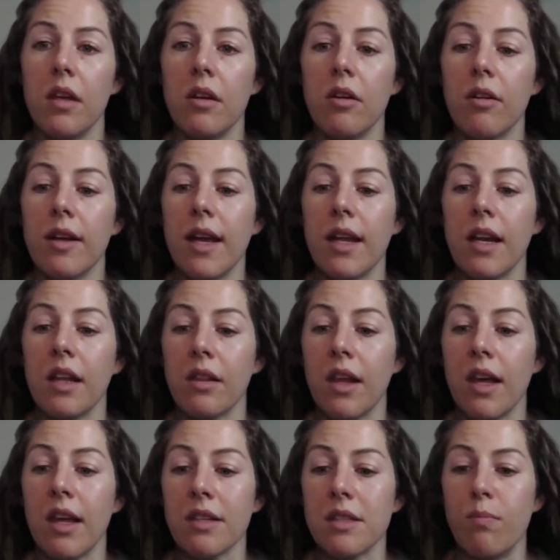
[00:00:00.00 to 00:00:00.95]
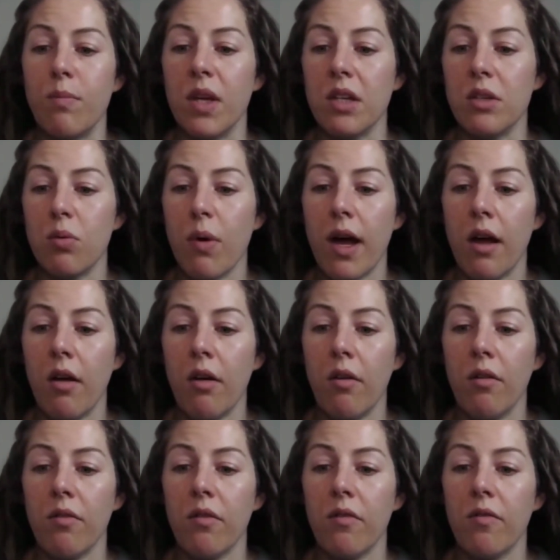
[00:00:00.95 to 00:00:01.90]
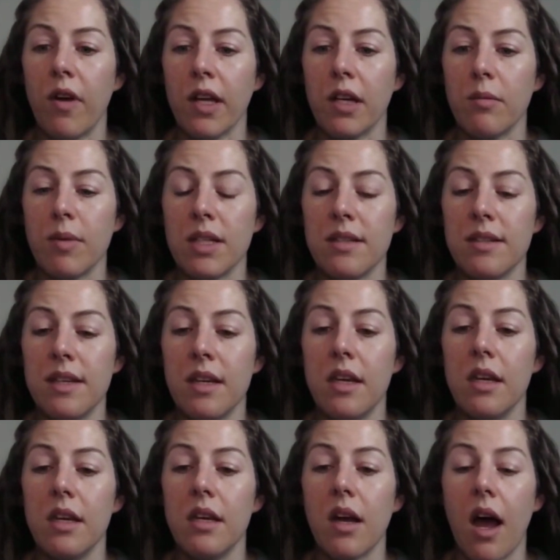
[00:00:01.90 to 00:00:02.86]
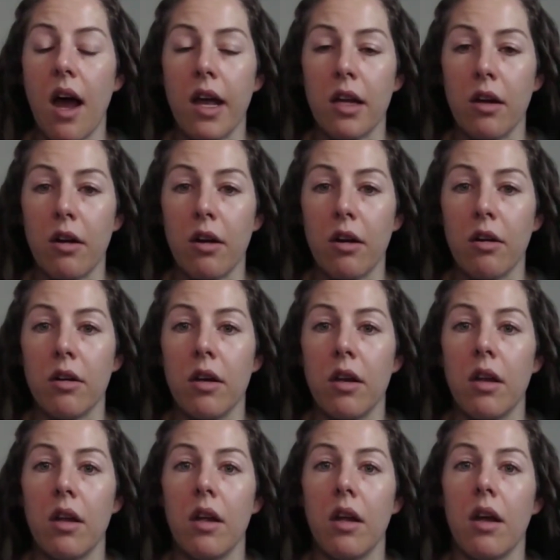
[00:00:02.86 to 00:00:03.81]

you're getting less B12, vitamin D, iron.